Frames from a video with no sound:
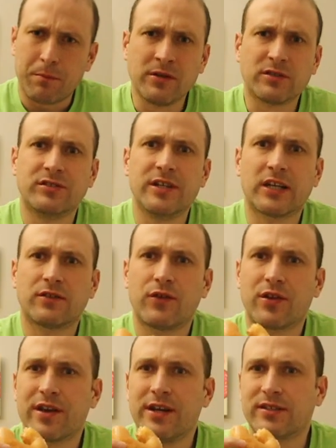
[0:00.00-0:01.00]
Bring snacks for
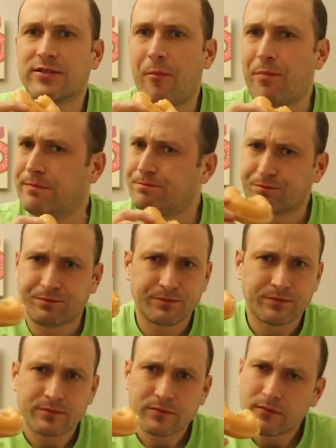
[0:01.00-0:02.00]
the kids.
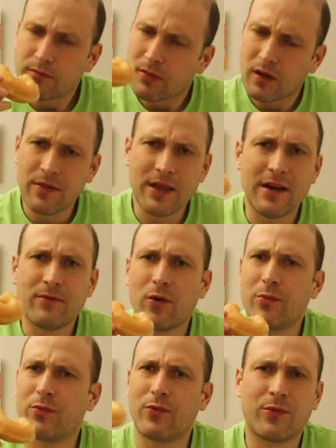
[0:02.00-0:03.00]

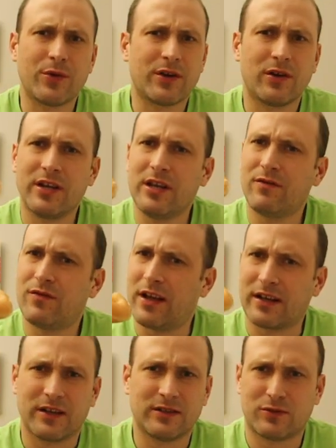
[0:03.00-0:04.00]
Then when we leave,
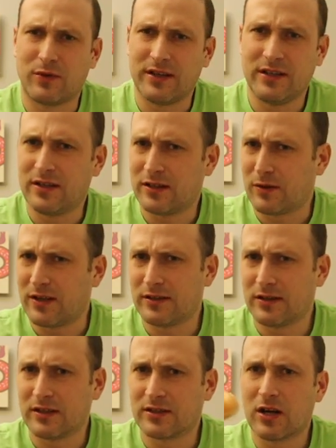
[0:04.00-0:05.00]
that's why I
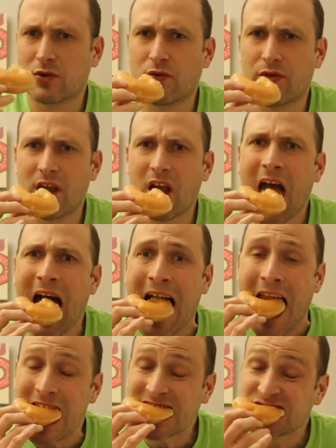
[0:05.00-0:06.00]
did the taco thing.
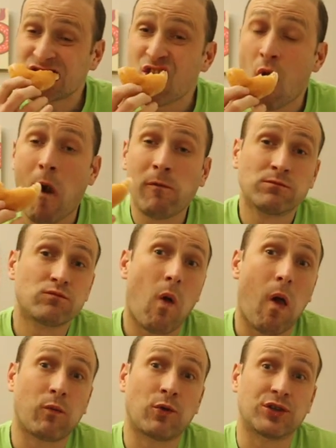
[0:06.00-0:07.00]

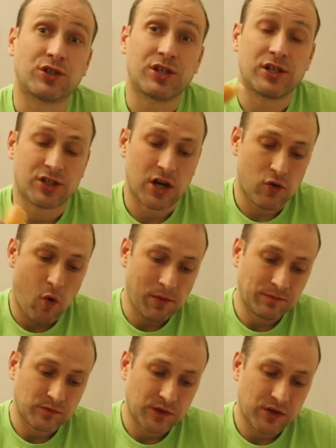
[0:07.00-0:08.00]
Like one is their
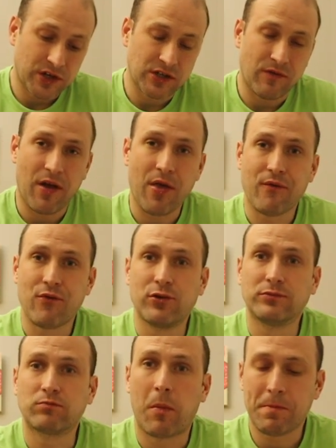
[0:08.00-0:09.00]
taco, kids have other
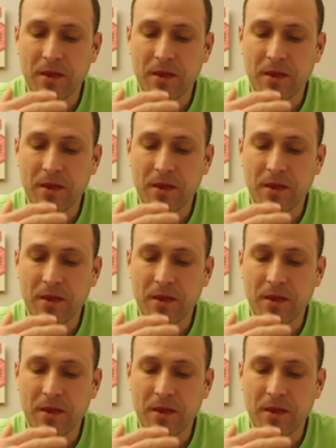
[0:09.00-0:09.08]
food.